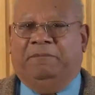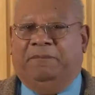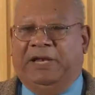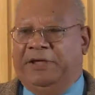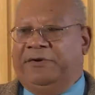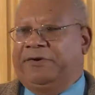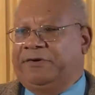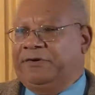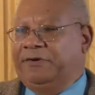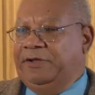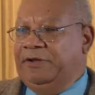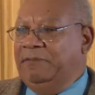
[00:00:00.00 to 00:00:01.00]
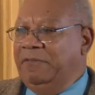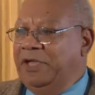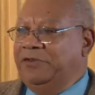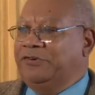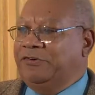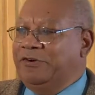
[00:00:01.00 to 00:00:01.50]
blender in a
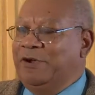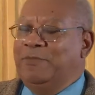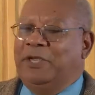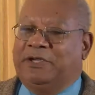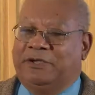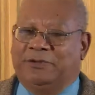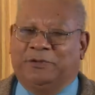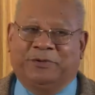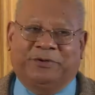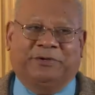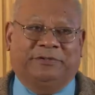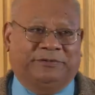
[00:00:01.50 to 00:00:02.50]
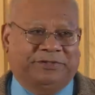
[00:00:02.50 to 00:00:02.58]
major rum maker in the world.